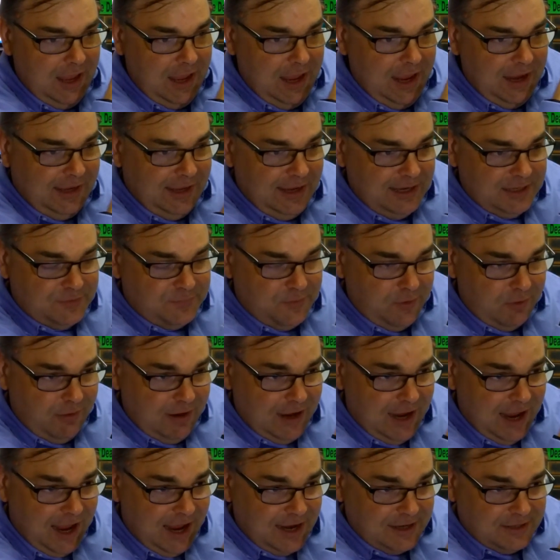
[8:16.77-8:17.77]
It gets
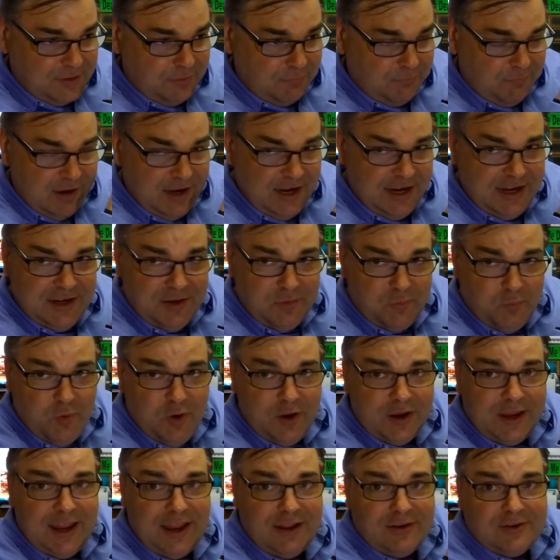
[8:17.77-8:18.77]
very hard to read and
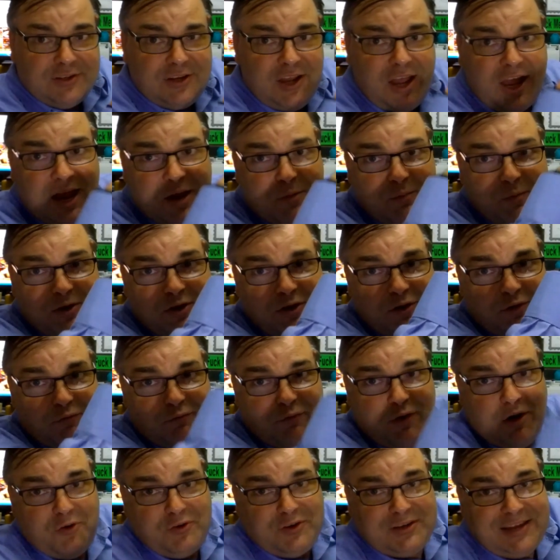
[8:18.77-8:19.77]
work out time when you're
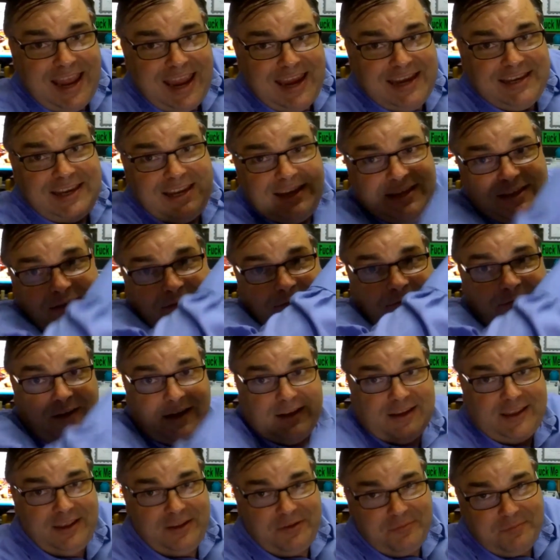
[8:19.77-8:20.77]
rotating the
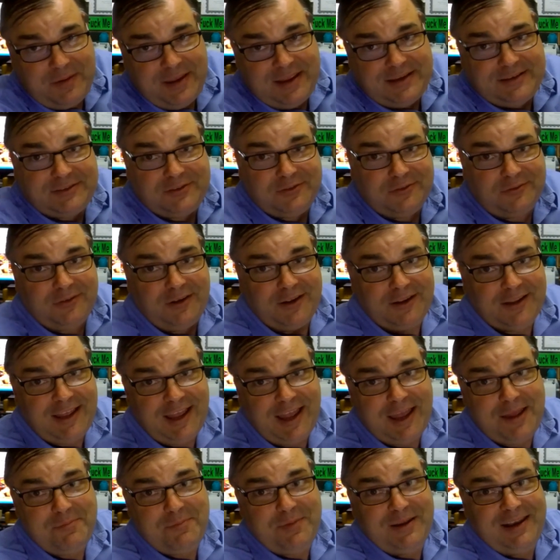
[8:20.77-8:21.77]
fucking bezel,
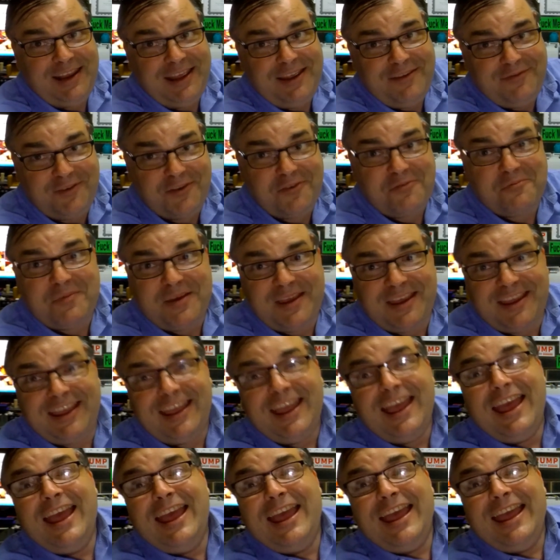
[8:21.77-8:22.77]
okay? Believe you me,
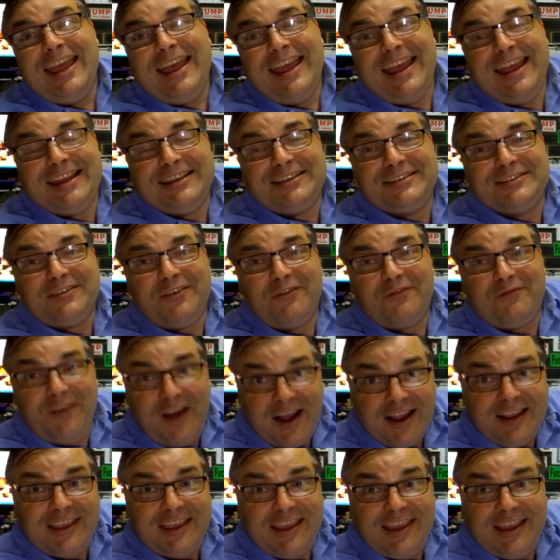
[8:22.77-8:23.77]
it's
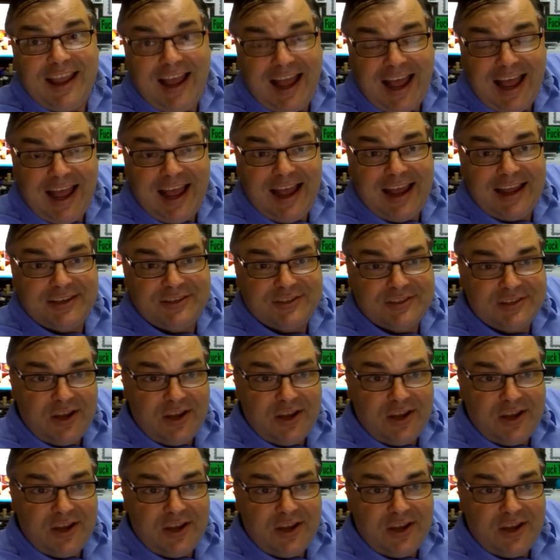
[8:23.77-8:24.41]
fucking hard.